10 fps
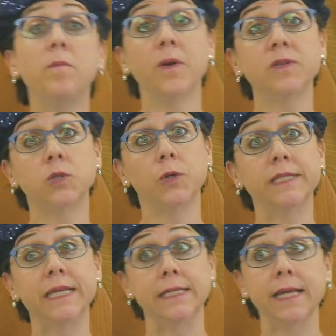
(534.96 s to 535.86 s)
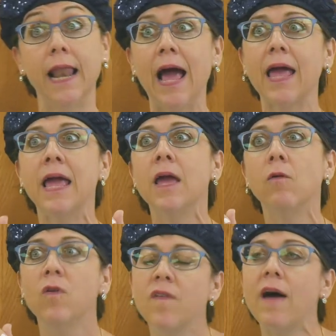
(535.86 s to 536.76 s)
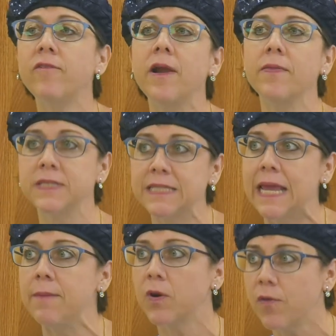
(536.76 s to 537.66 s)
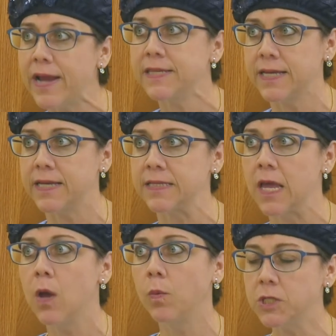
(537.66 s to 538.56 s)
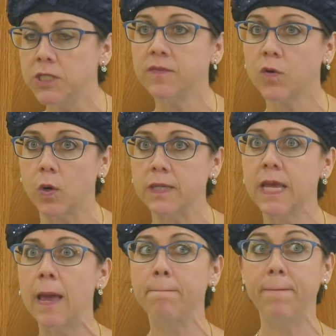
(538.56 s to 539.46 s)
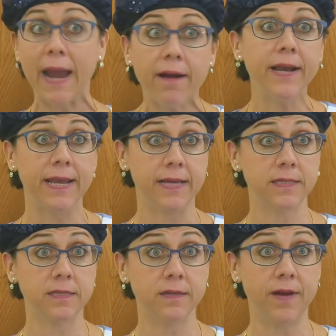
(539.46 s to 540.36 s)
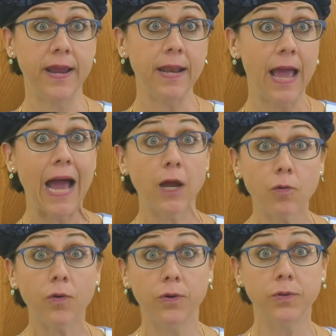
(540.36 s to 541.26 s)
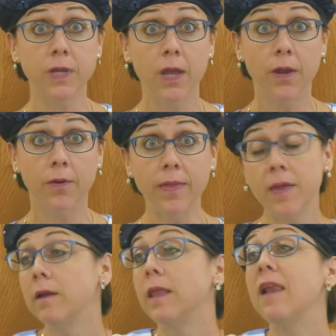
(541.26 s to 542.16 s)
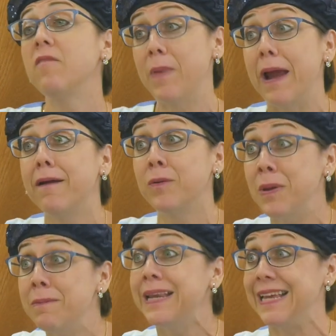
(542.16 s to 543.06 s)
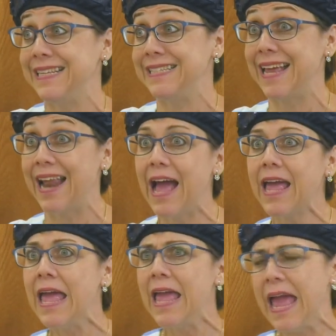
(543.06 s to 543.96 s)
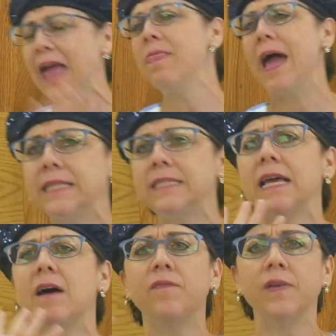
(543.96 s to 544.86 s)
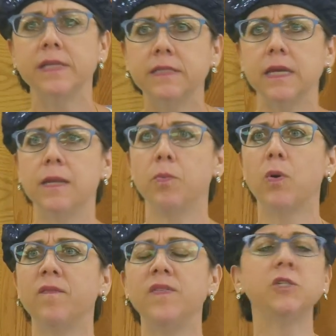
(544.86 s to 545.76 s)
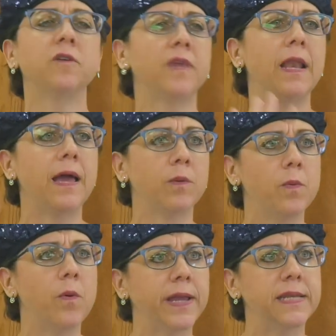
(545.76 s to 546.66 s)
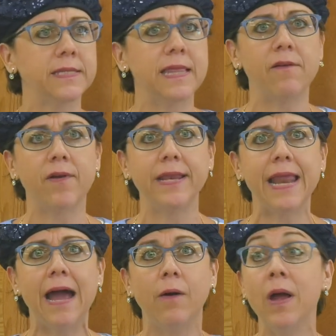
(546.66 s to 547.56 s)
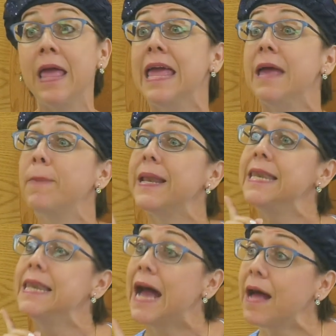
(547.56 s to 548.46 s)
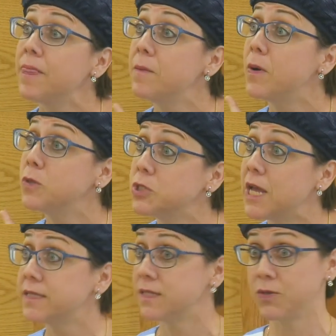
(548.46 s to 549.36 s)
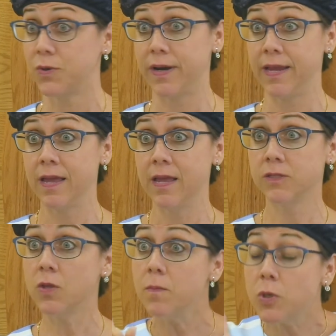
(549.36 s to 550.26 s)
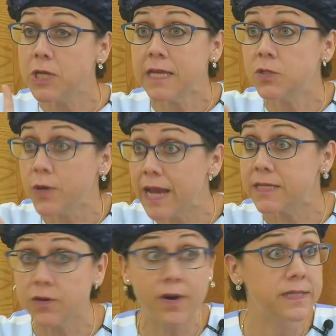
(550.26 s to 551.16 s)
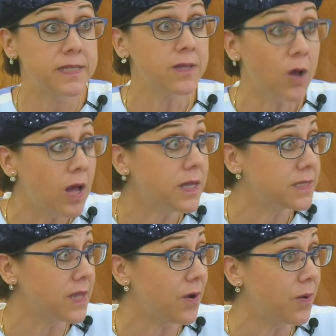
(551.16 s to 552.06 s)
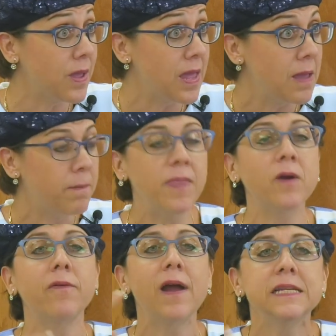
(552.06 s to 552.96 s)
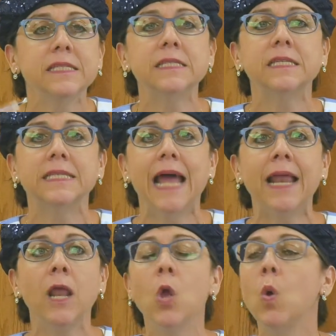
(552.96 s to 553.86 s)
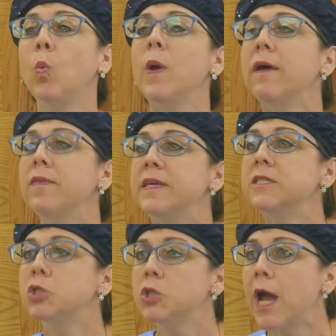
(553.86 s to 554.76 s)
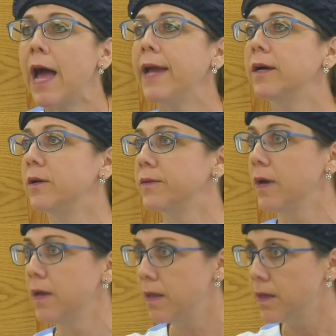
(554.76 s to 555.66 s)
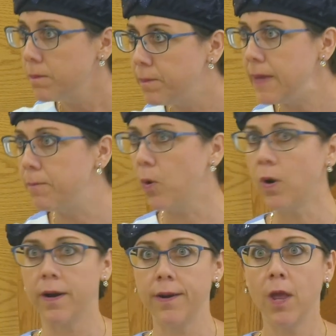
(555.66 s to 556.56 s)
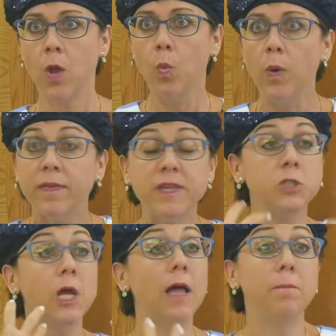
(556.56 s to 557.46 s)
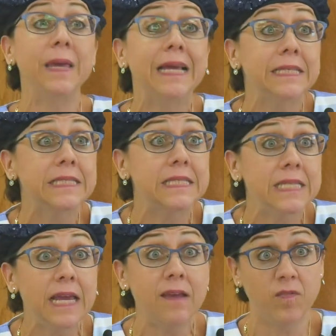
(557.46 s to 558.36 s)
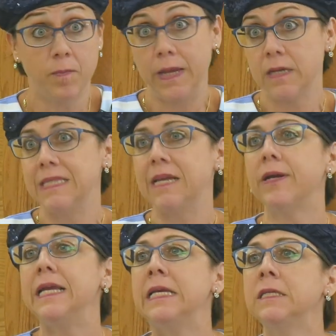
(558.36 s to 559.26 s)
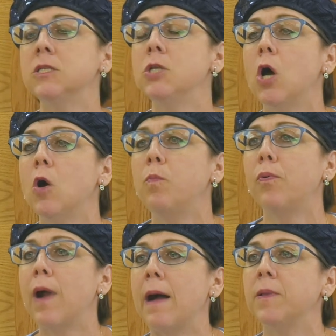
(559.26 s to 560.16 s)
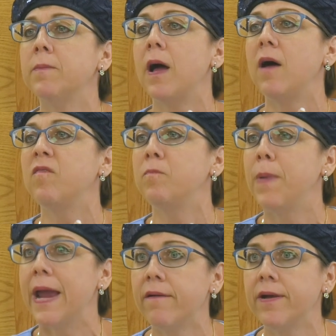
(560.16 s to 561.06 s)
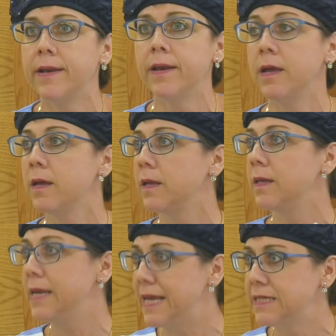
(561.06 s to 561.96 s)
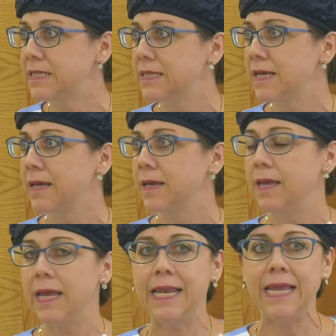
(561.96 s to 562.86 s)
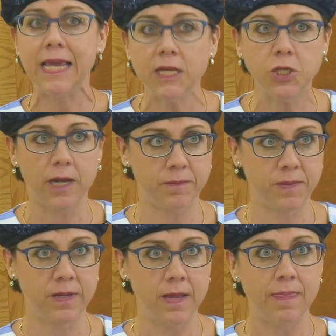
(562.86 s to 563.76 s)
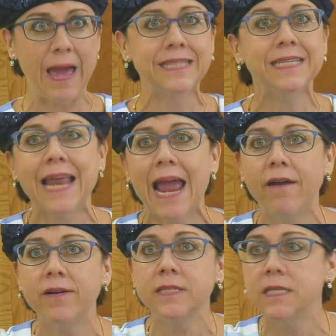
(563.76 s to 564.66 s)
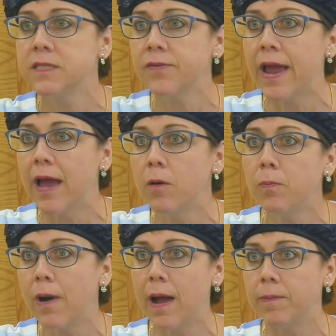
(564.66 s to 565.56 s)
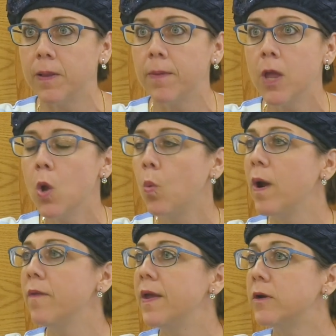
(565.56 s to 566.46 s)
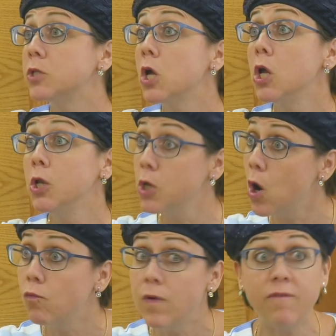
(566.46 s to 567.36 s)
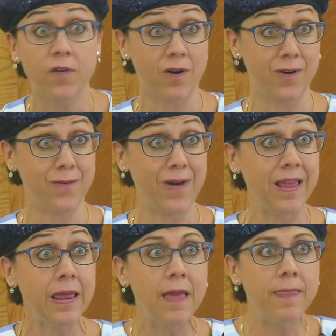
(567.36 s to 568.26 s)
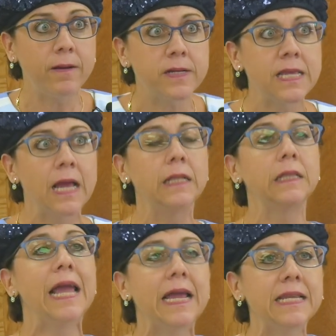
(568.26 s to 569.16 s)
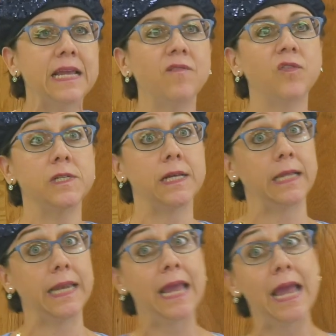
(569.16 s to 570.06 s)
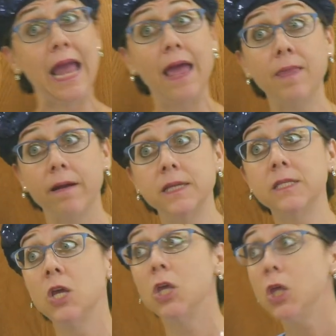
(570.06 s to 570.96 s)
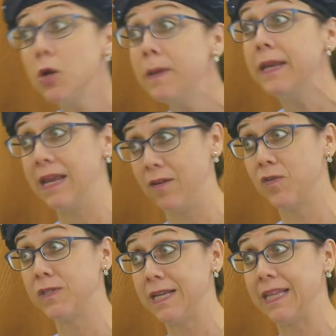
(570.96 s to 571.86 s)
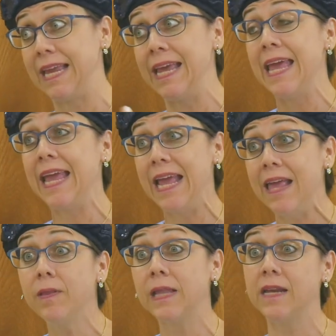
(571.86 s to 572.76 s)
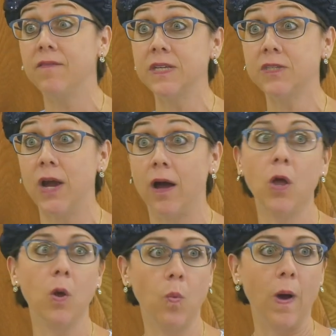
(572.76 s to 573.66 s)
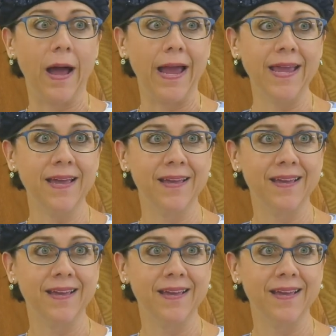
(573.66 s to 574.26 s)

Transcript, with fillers: the birth stories in Tanakh revolve around the same crisis, which is, of course, barrenness, right? Akrut. Right? There are a lot of barren women in Tanakh, and itself is an important feature of Tanakh. We won't get into that right now, but not the Moshe story. So the Moshe story has a crisis also, but the crisis is not, will this child be born? Will this child be conceived? Because there is no problem of barrenness in Egypt. That's an Eretz Israel problem where there's no river, right? There is land infertility and there is human infertility in the land of Israel. Why?